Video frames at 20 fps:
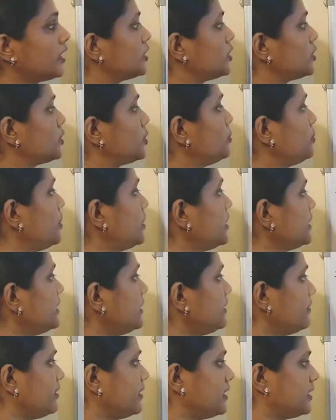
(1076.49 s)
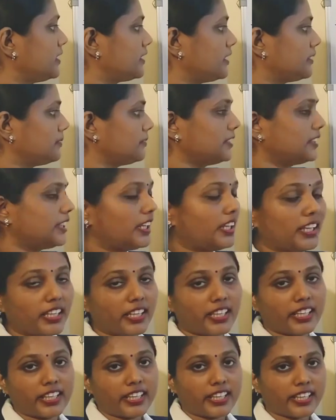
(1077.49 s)
towards the first term. See
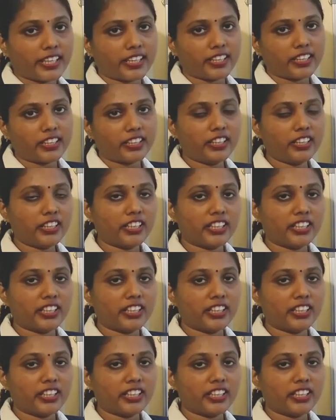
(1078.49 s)
here,